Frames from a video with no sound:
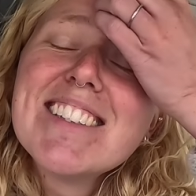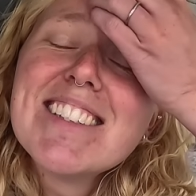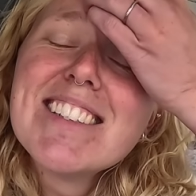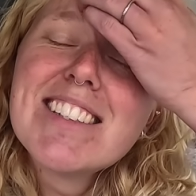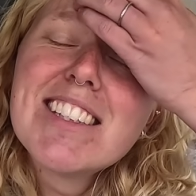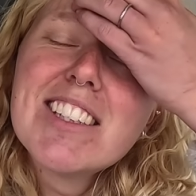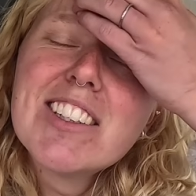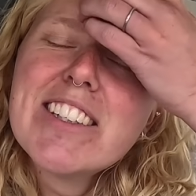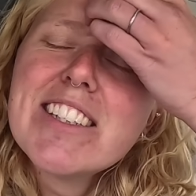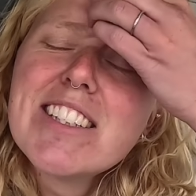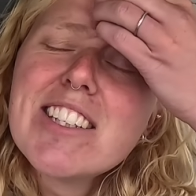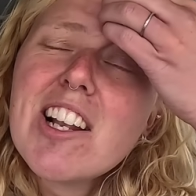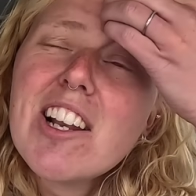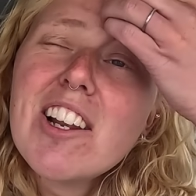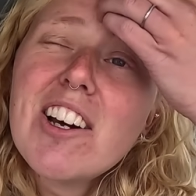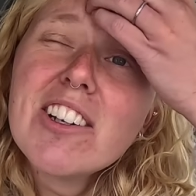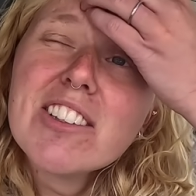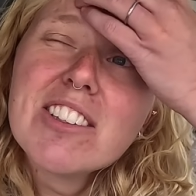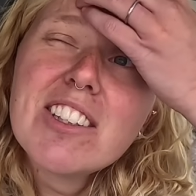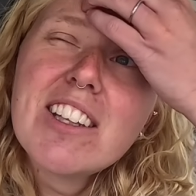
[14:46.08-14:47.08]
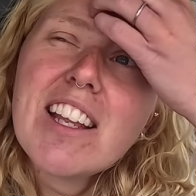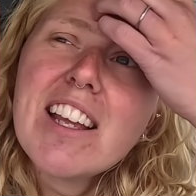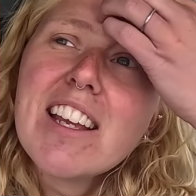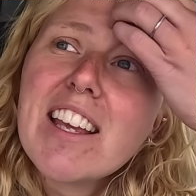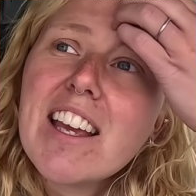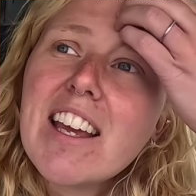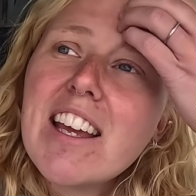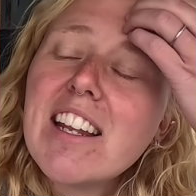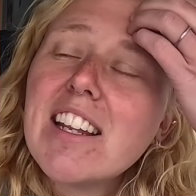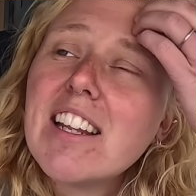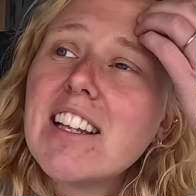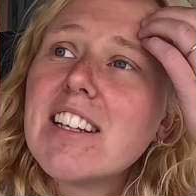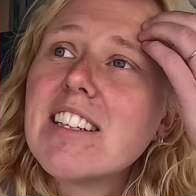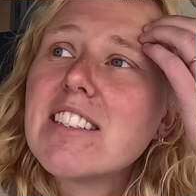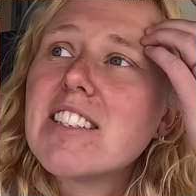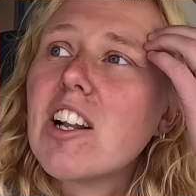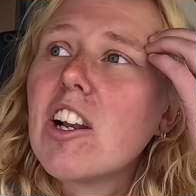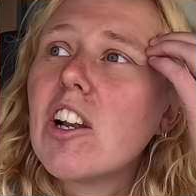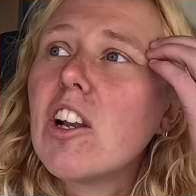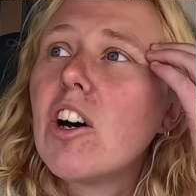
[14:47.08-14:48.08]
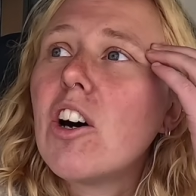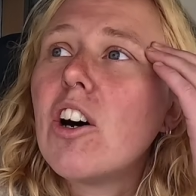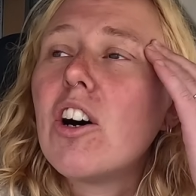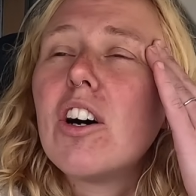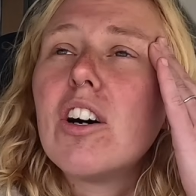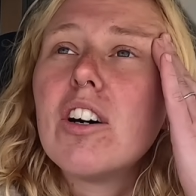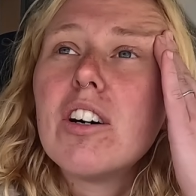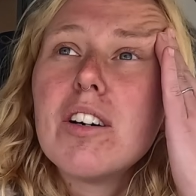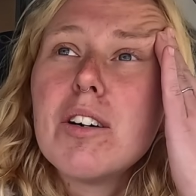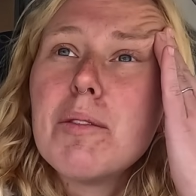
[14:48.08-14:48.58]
So it's a lot to take in, and it's a lot